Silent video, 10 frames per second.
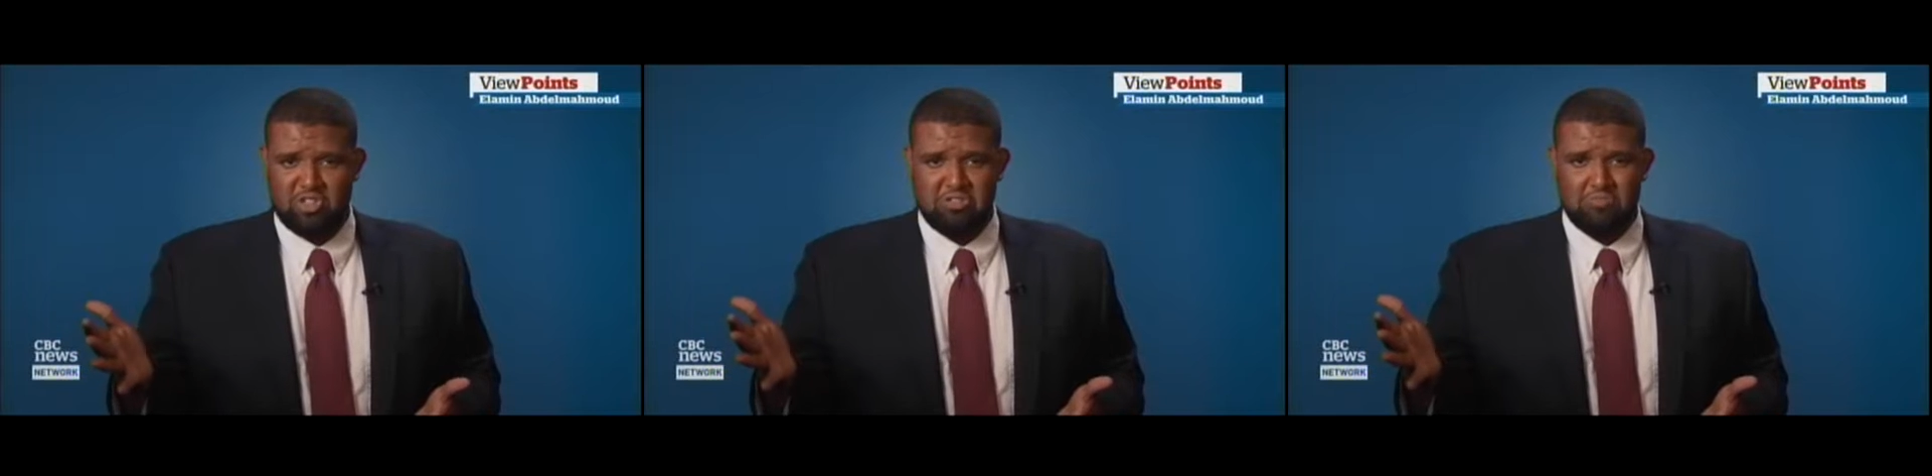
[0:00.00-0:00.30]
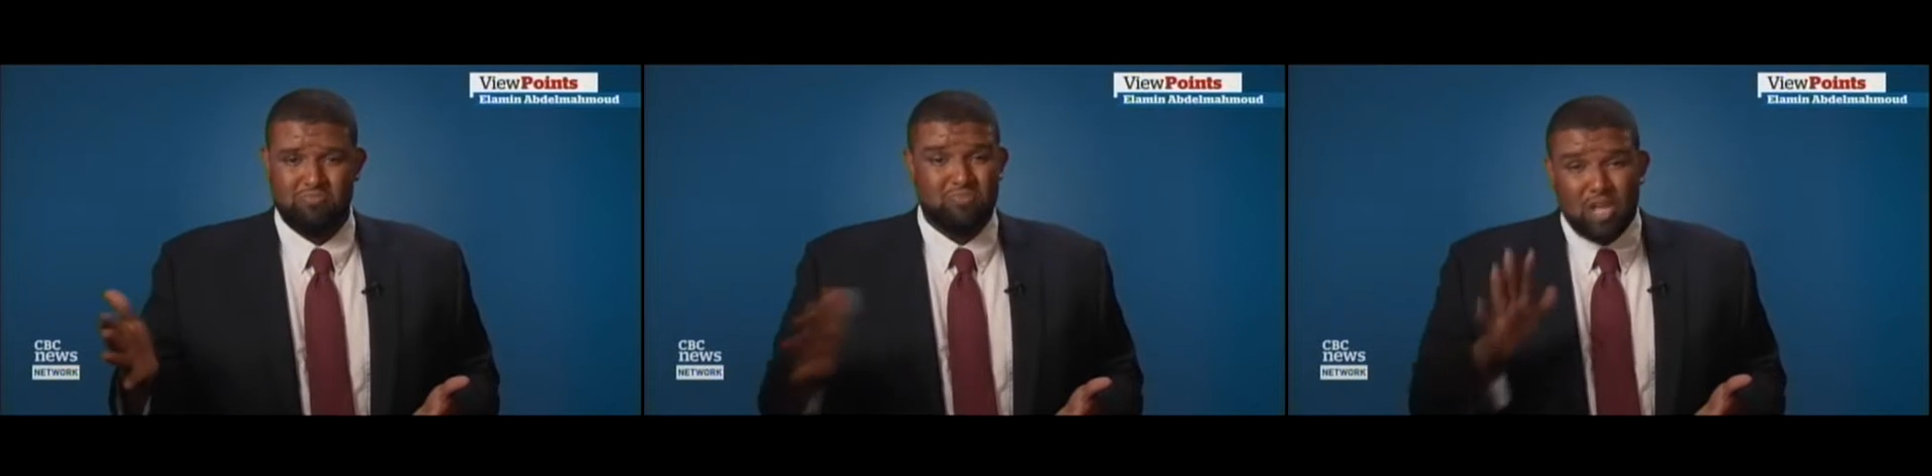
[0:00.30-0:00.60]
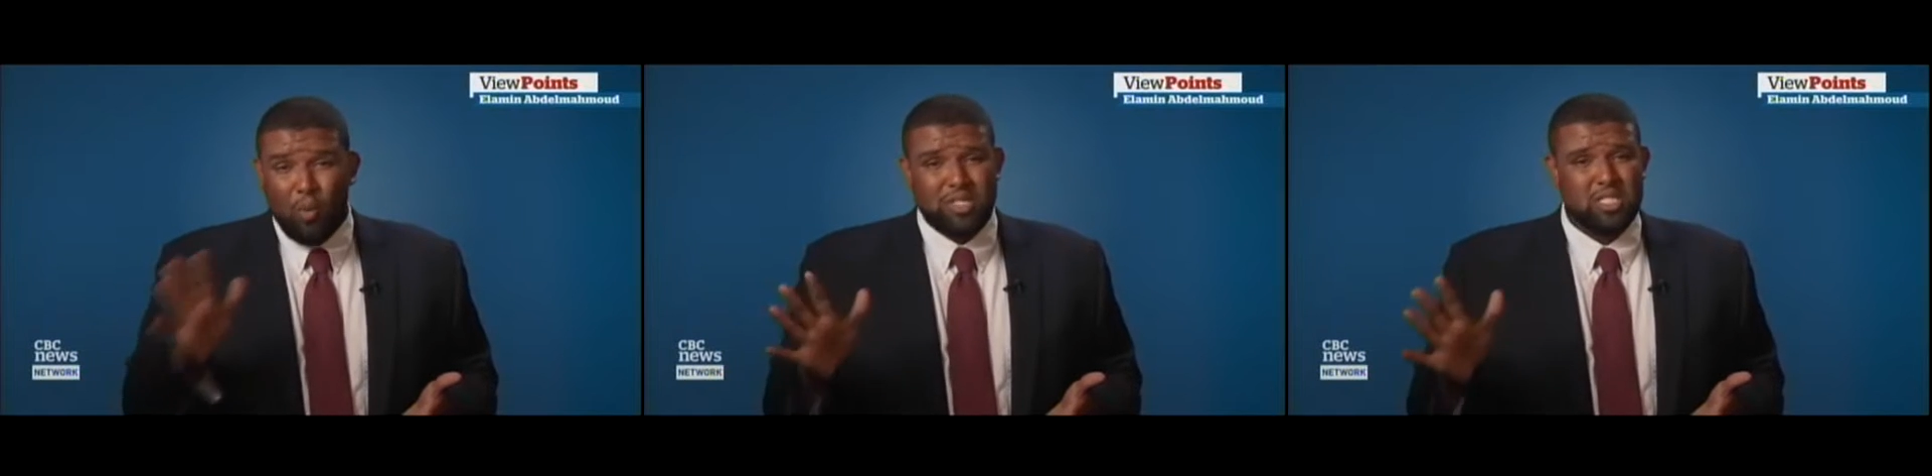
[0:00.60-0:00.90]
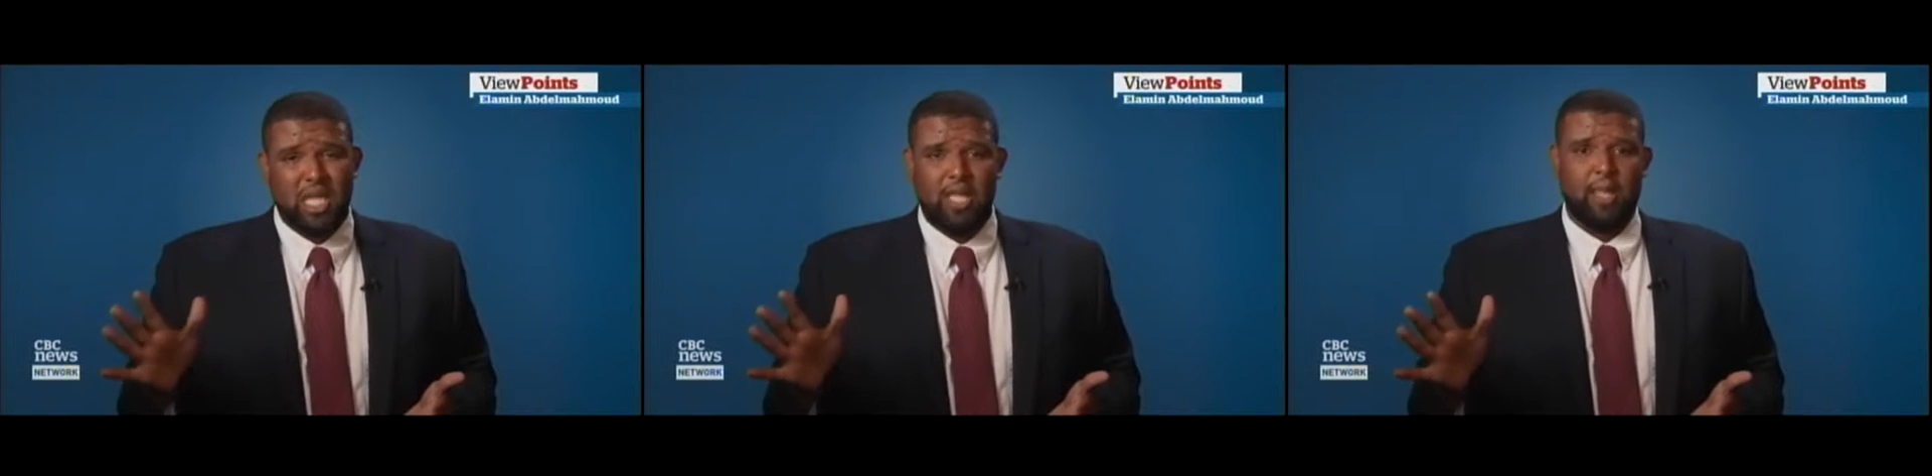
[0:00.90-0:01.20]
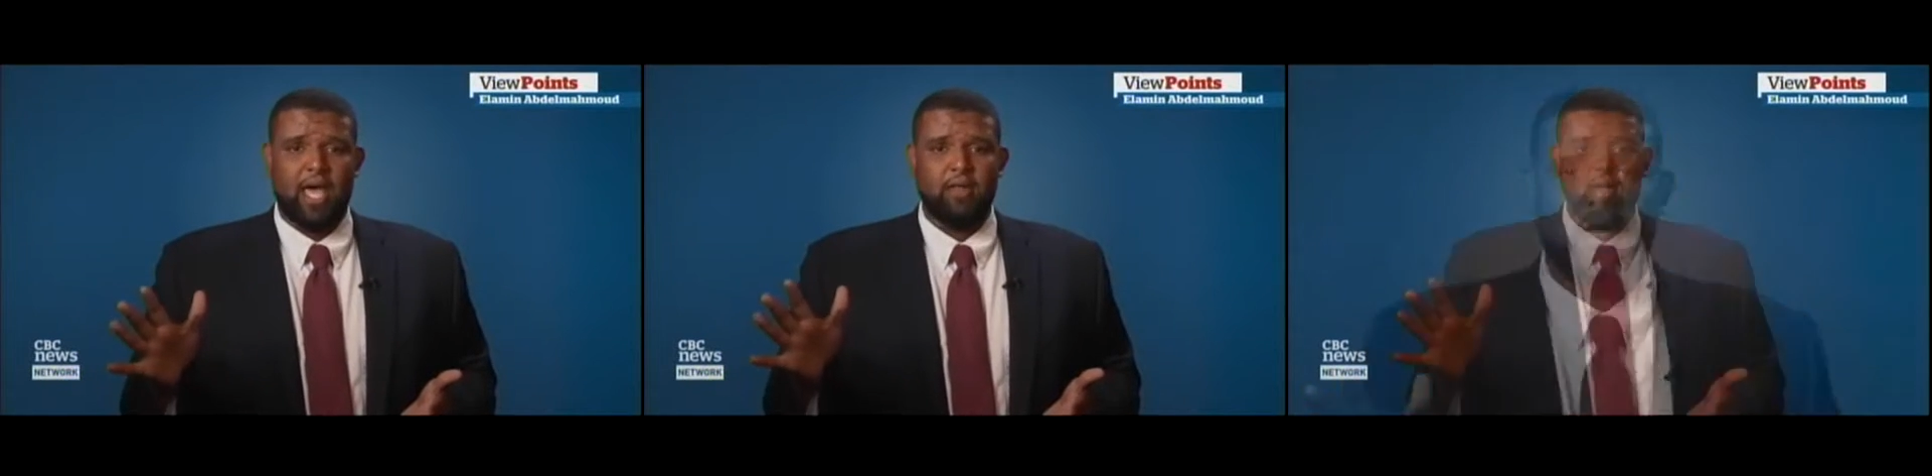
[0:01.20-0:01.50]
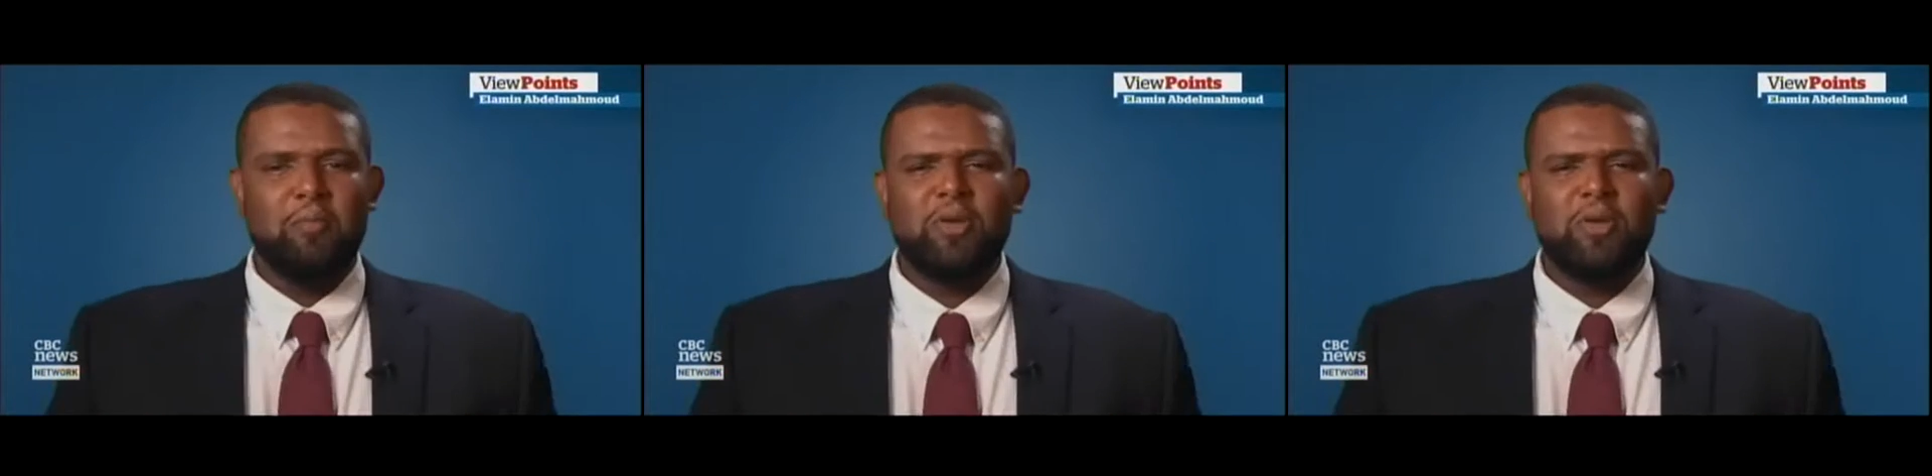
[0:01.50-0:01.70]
rich. No one's saying that.